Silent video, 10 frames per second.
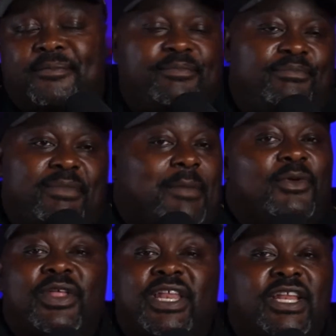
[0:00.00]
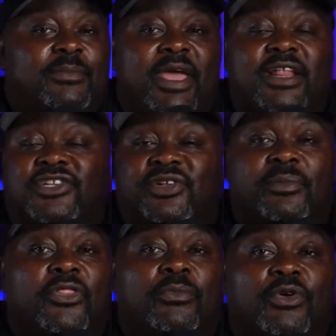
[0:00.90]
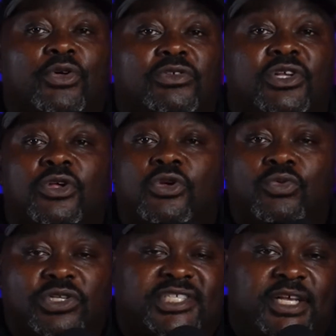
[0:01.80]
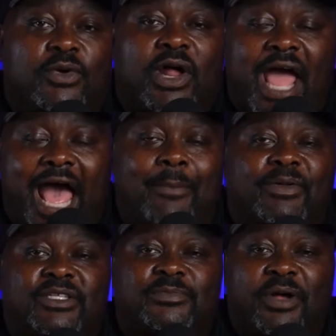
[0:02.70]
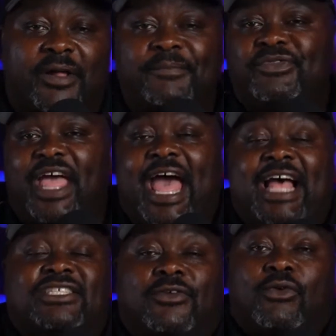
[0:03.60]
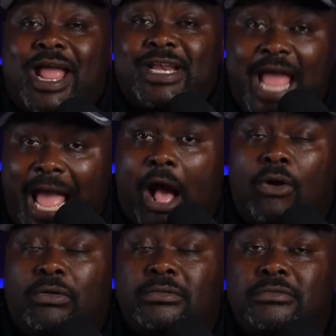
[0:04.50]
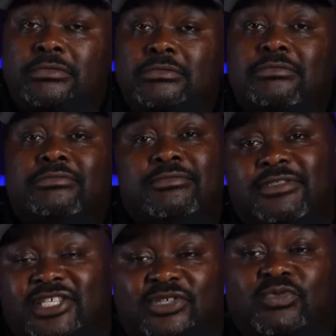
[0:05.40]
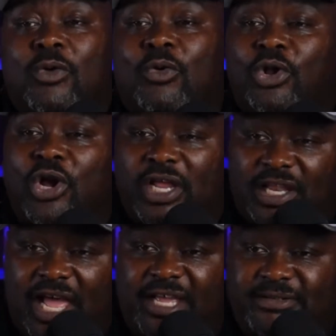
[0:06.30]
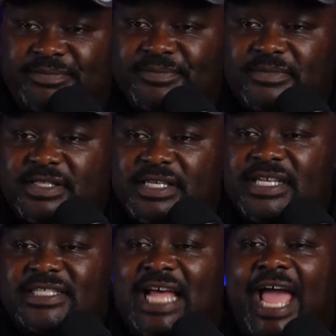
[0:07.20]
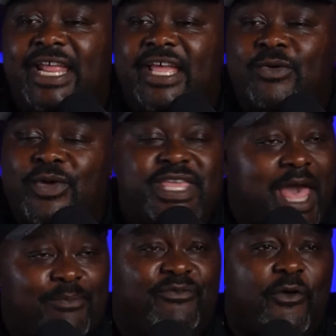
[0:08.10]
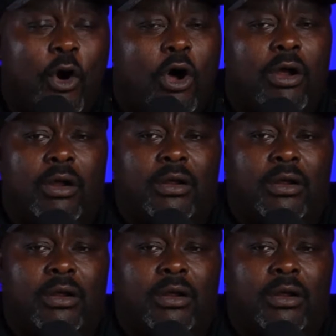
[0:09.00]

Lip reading: Maybe we need to make some other moves. We'll see what happens. But as of right now, this is what we're looking like. Tight end. We kept 4.